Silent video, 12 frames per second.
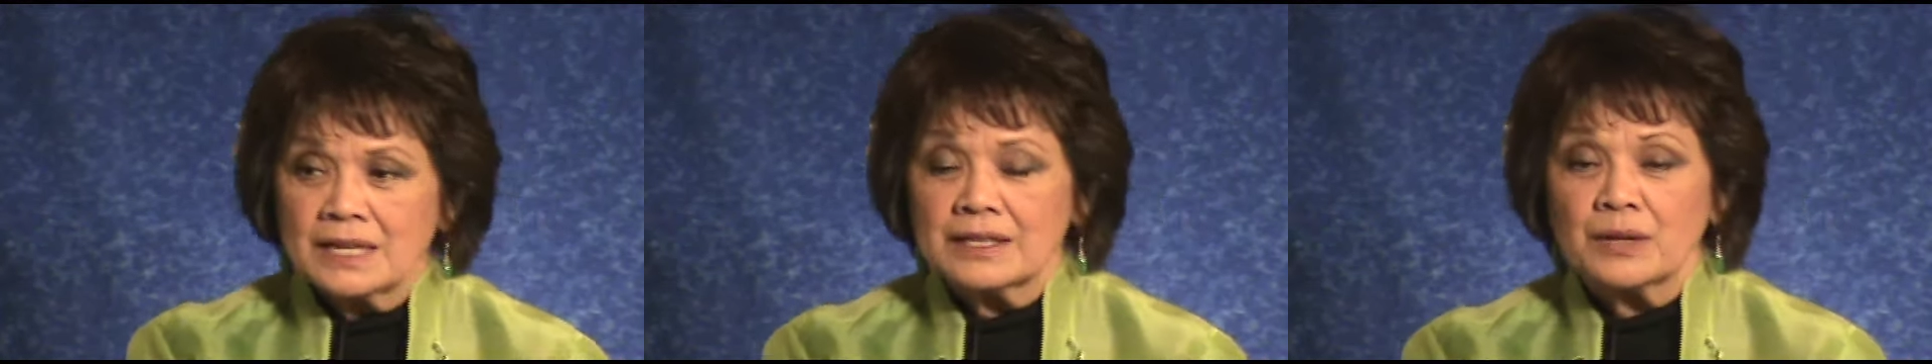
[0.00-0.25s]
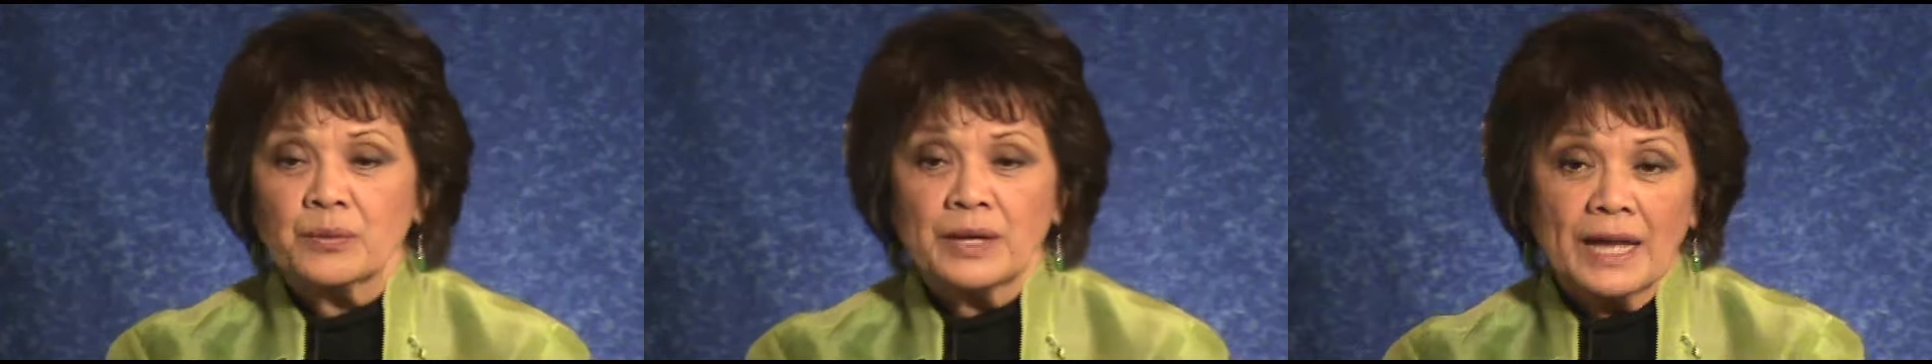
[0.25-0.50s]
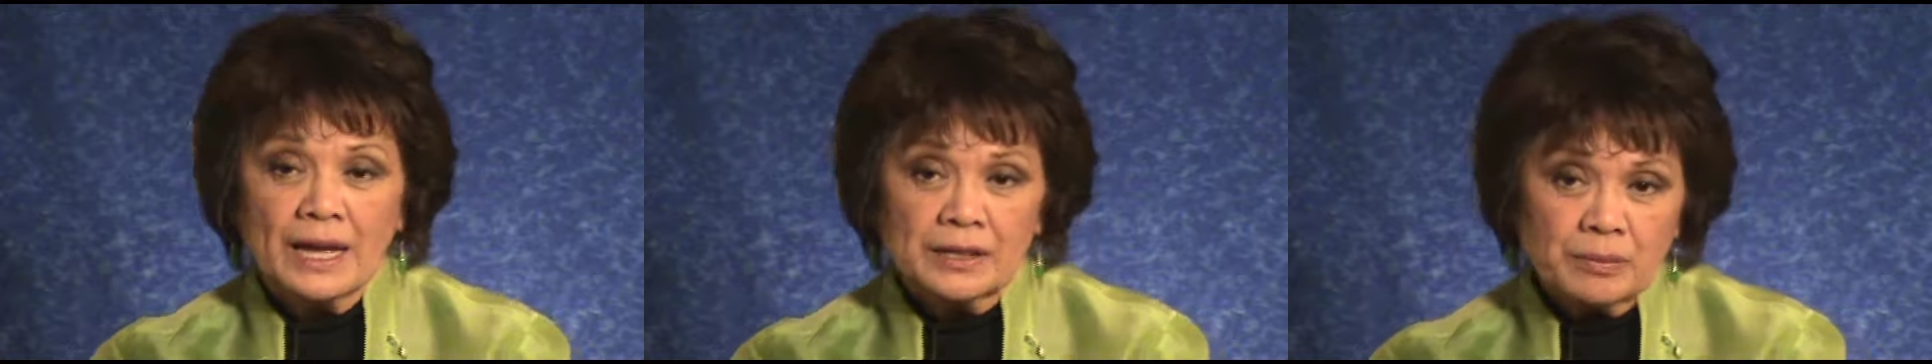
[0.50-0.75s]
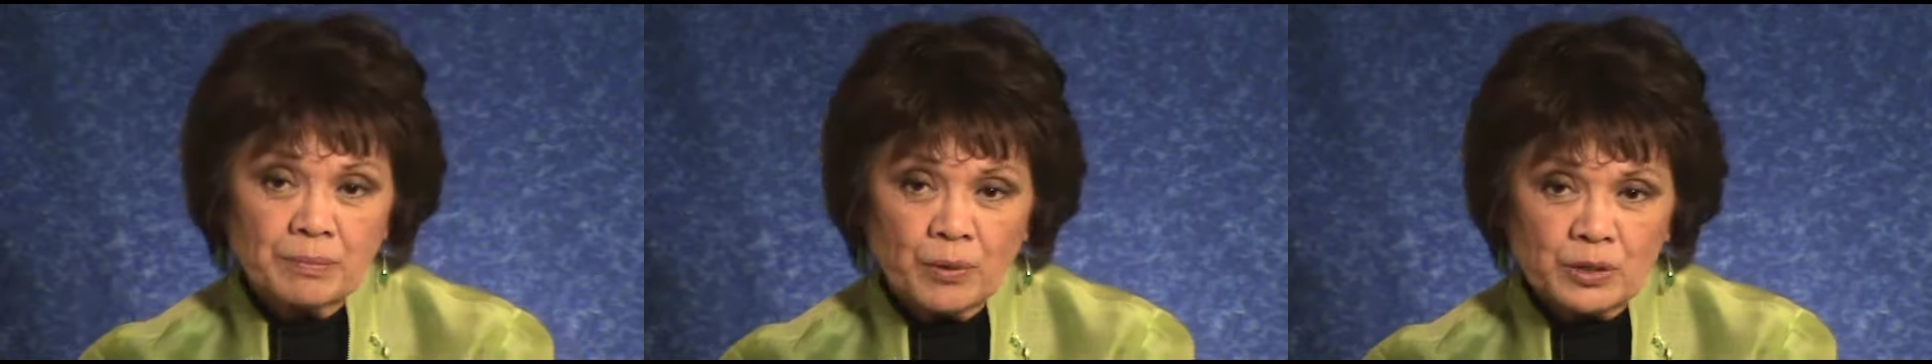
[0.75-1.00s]
Then we had
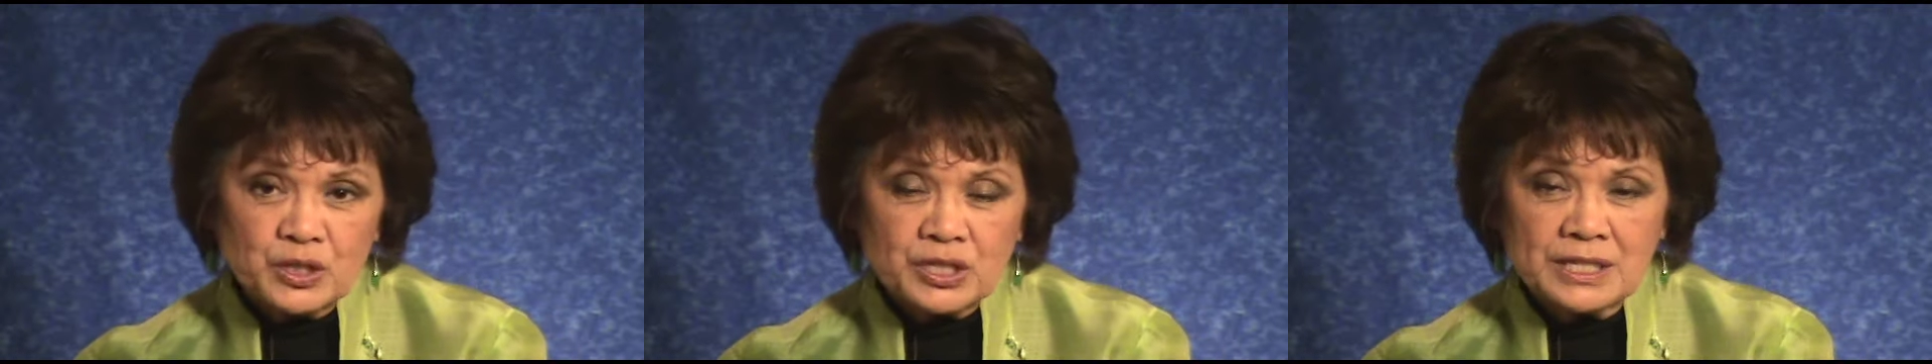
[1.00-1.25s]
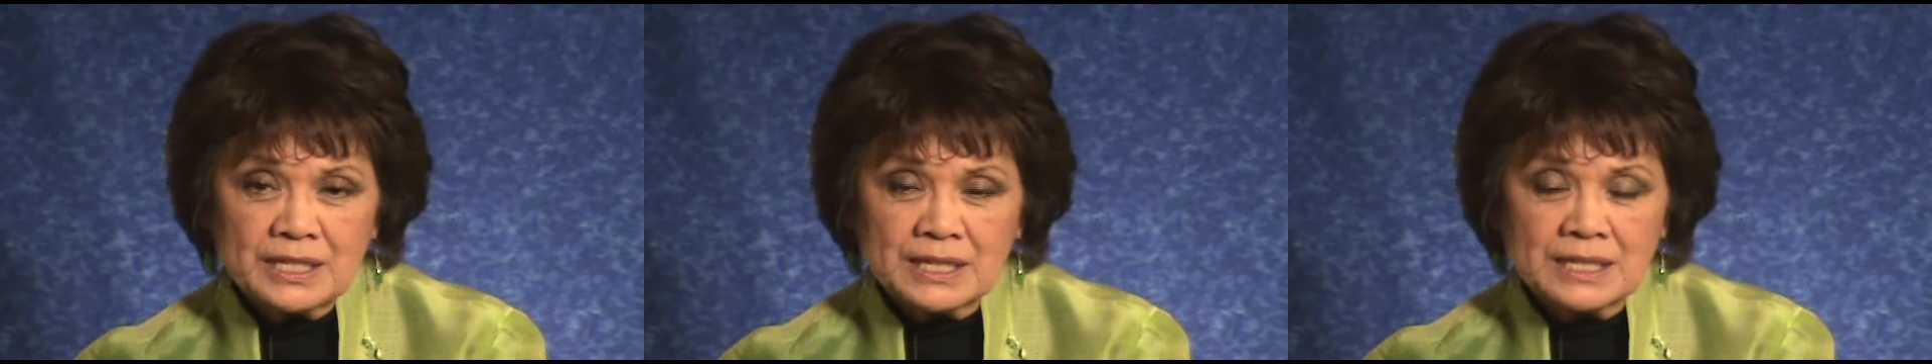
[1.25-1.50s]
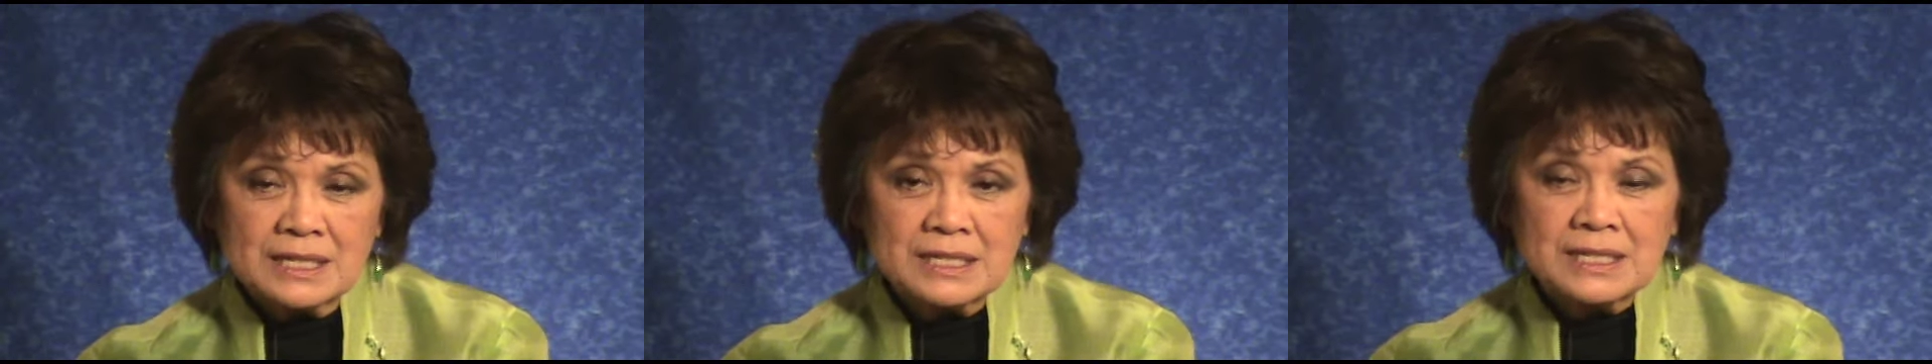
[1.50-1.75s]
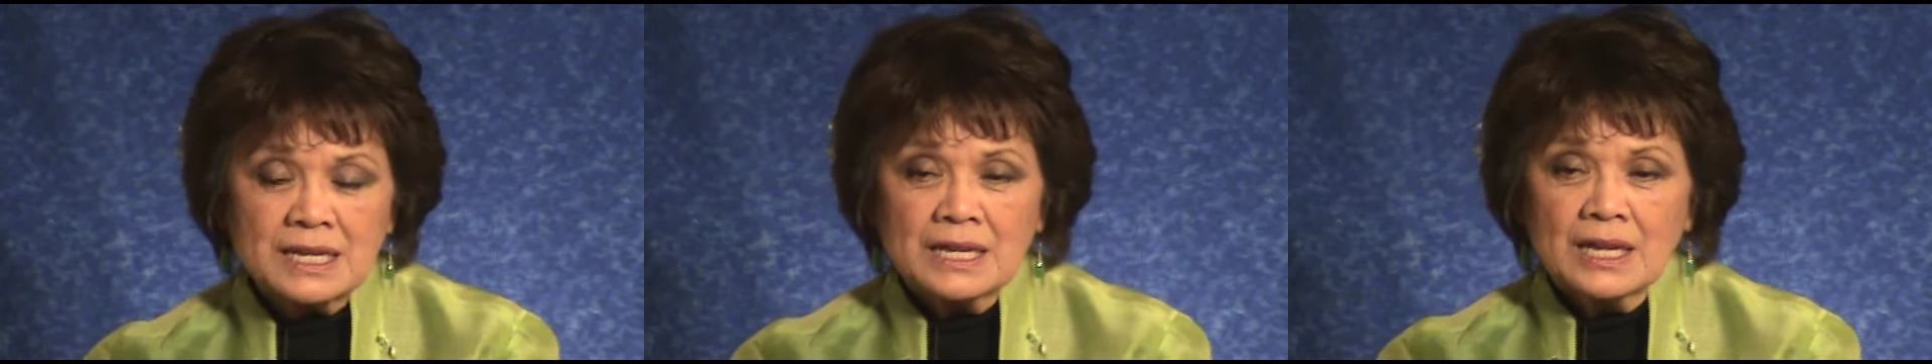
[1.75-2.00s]
the Portuguese,